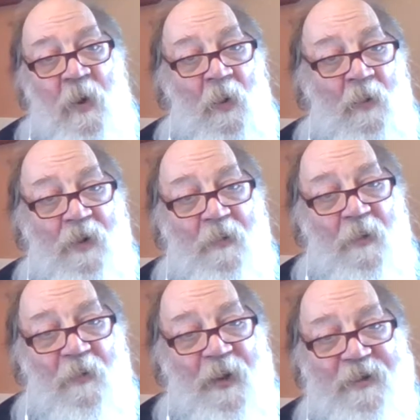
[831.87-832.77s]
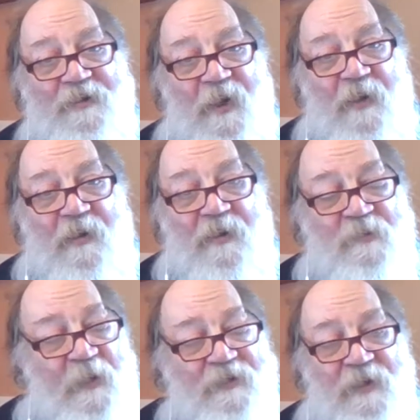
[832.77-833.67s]
owned real
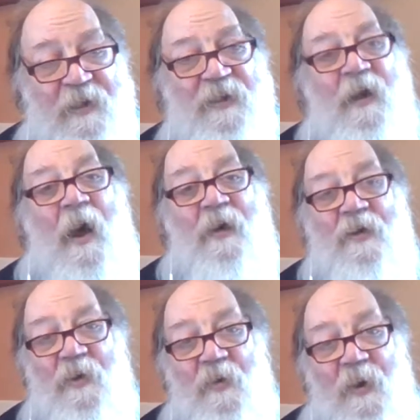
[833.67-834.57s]
estate, especially the higher you